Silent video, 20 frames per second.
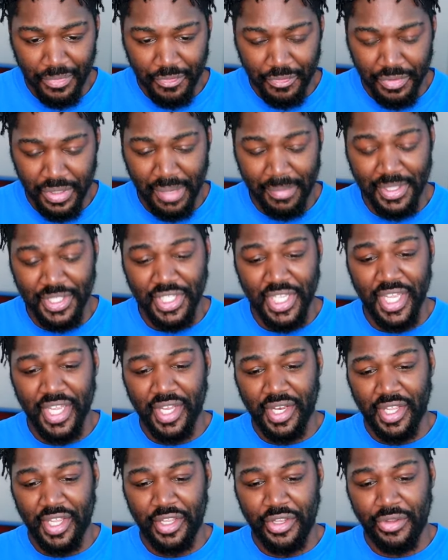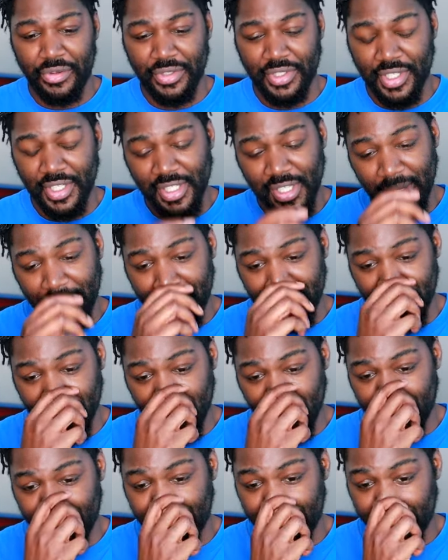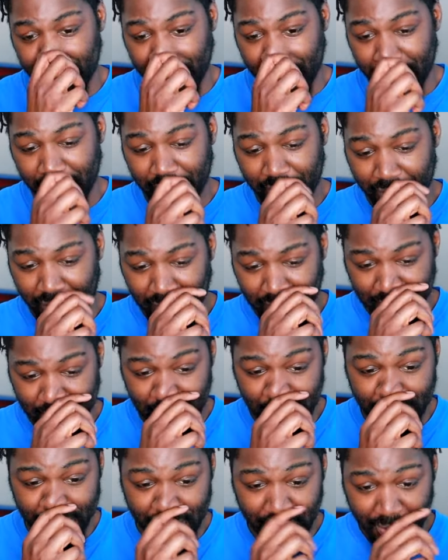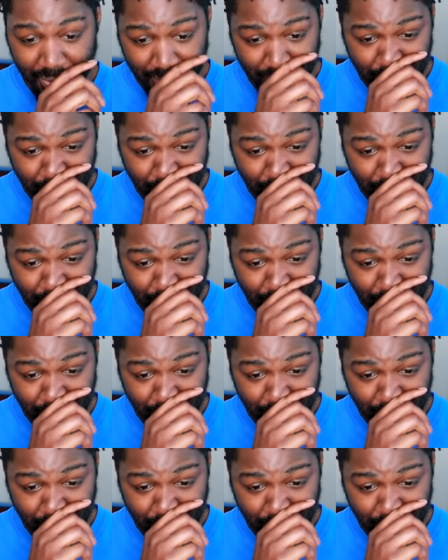If I'm not mistaken, he used this up in the Lupin the third crossover.